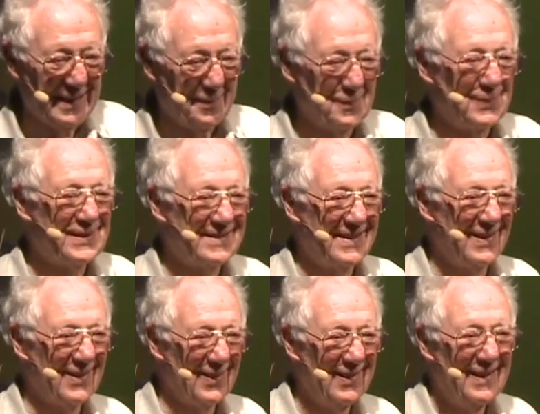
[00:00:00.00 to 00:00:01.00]
am
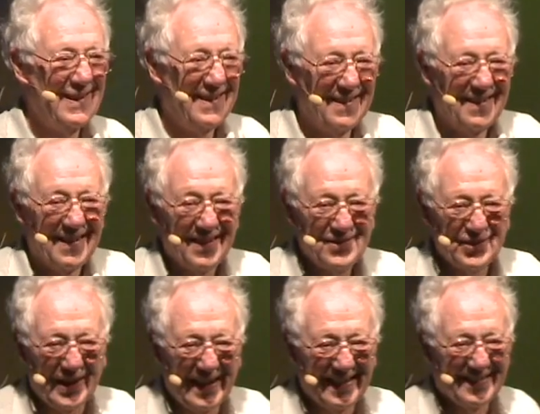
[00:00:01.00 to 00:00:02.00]
still a
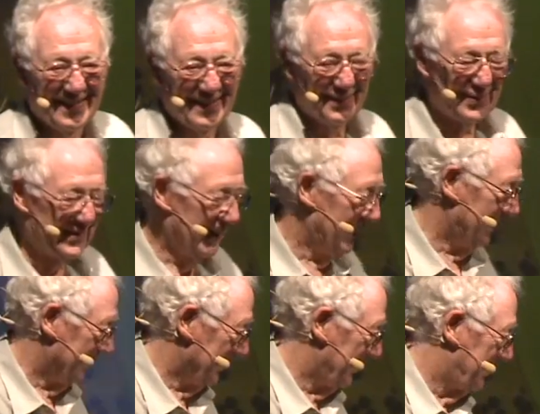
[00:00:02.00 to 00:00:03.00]
child of
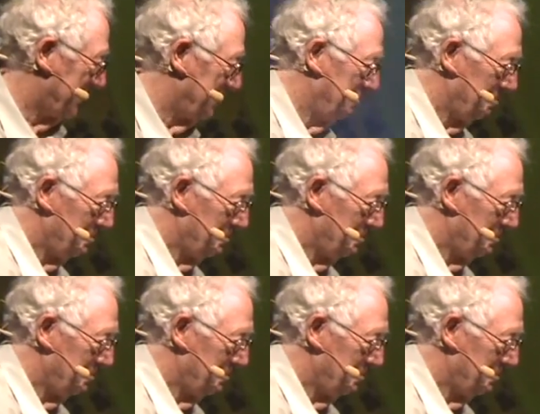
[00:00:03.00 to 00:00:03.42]
science.